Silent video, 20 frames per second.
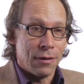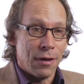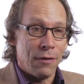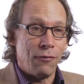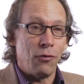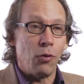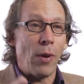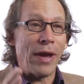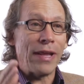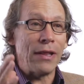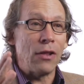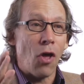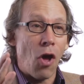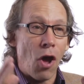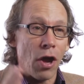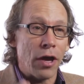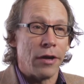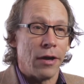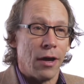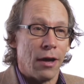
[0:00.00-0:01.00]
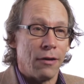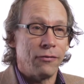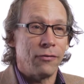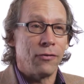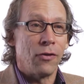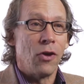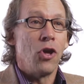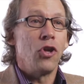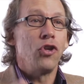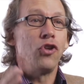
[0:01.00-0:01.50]
if you wait long
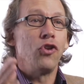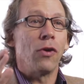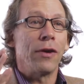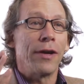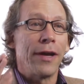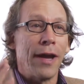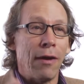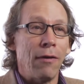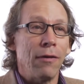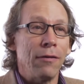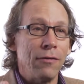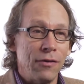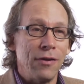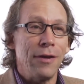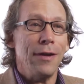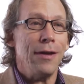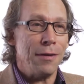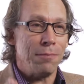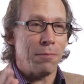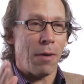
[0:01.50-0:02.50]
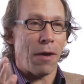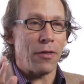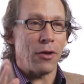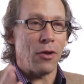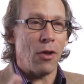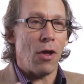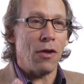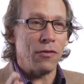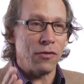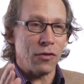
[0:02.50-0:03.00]
enough, you're guaranteed by the
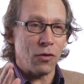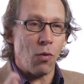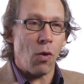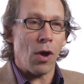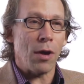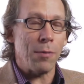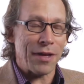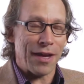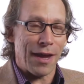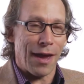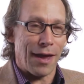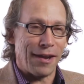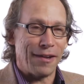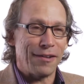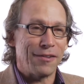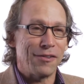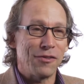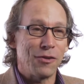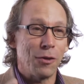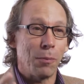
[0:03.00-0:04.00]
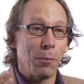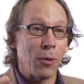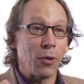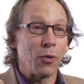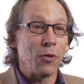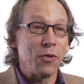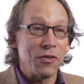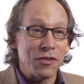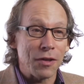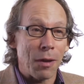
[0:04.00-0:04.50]
laws of quantum mechanics to
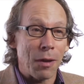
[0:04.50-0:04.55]
produce